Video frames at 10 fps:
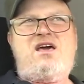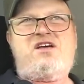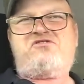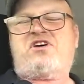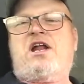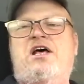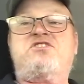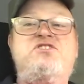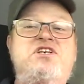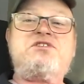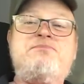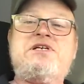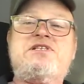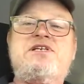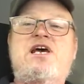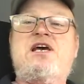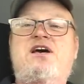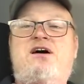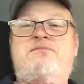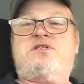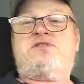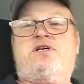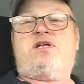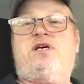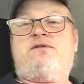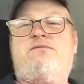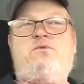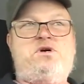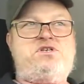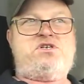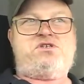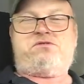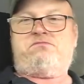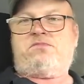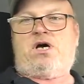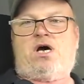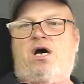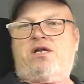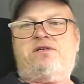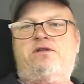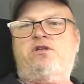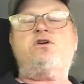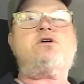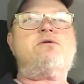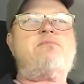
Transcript: It's got a 6 BTA Cummins in it, which is you can